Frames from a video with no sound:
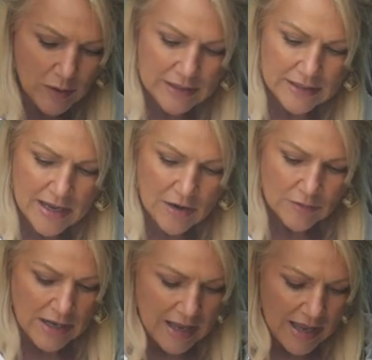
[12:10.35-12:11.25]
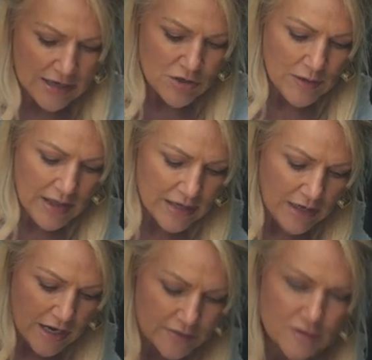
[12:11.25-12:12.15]
in and out, and you can
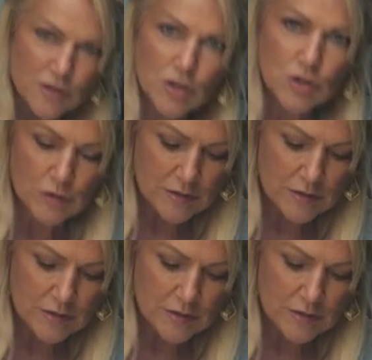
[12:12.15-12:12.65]
kind of secure